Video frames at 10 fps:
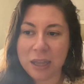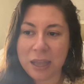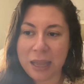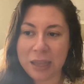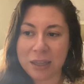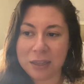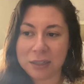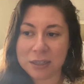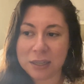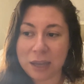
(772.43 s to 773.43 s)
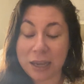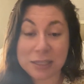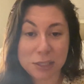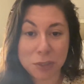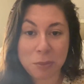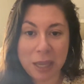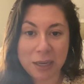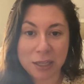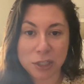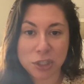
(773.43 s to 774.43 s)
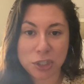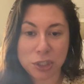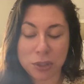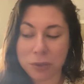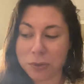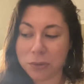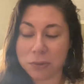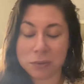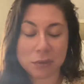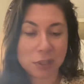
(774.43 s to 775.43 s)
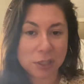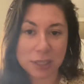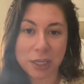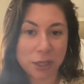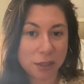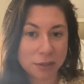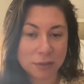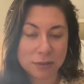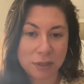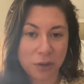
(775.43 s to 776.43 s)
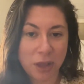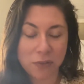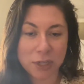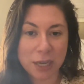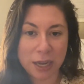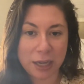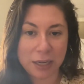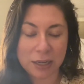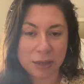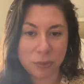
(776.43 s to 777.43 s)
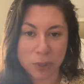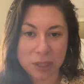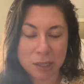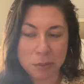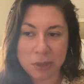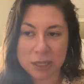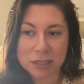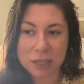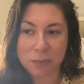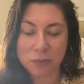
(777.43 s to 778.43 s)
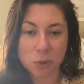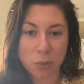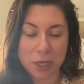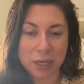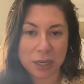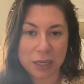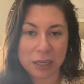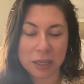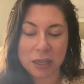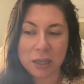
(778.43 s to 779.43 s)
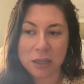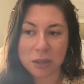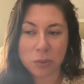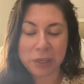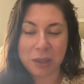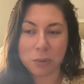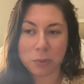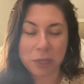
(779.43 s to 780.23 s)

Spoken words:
And I still manage to cook dinner, every night with them, except for one night a week where we